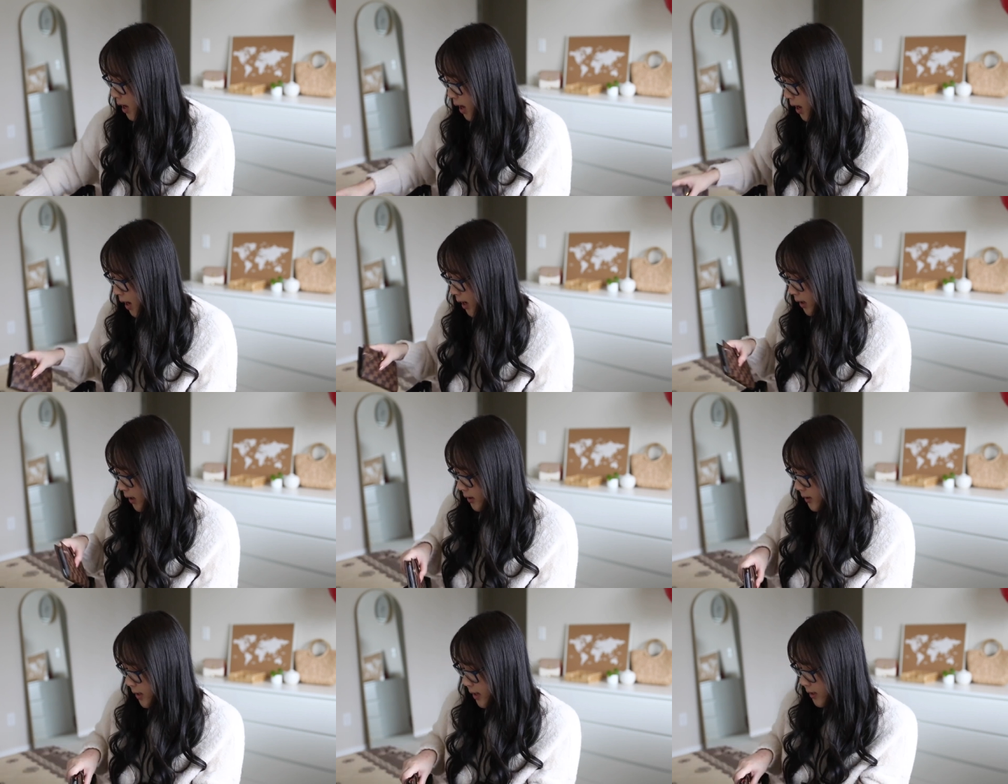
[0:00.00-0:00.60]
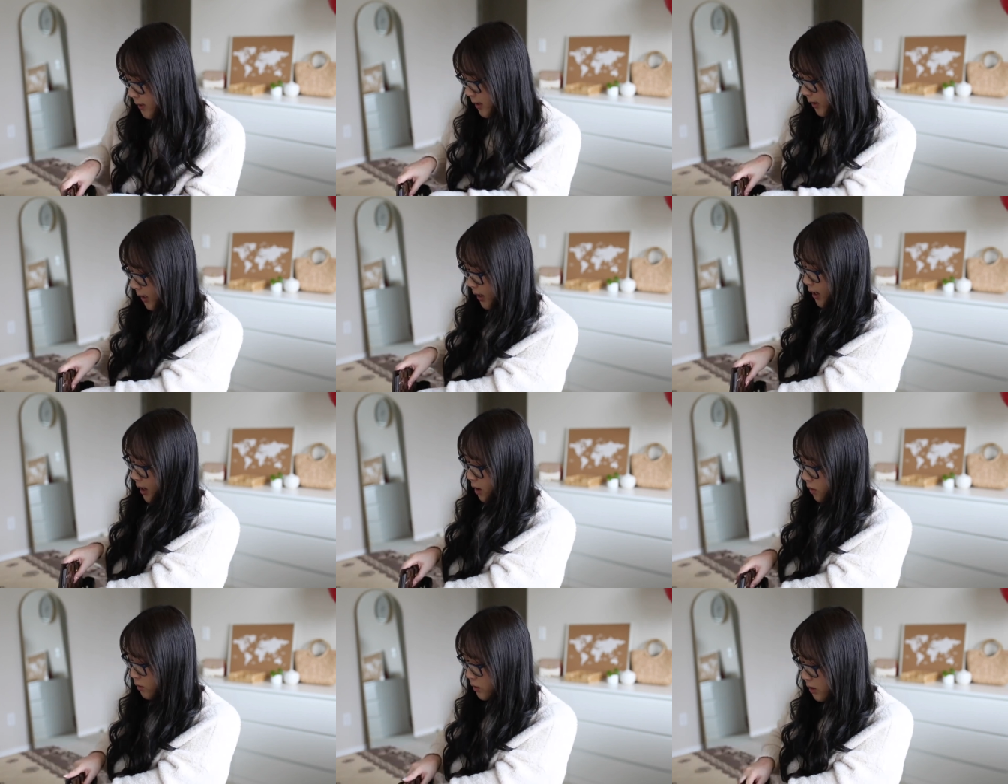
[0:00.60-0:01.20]
and testing
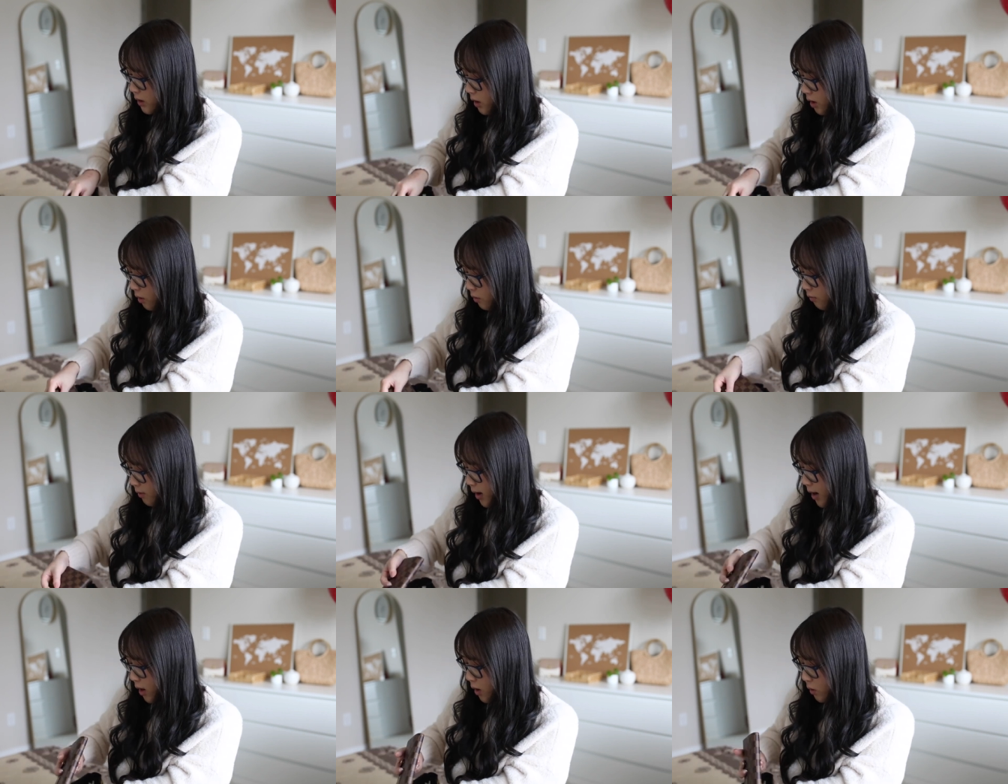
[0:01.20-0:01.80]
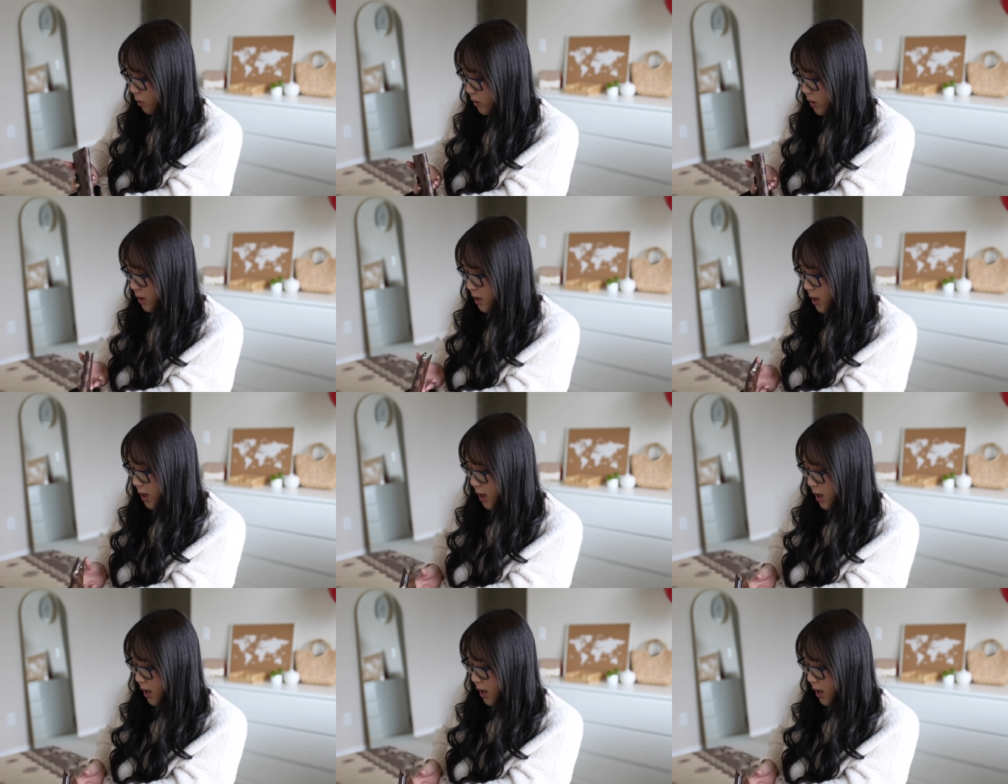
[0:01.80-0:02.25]
it out around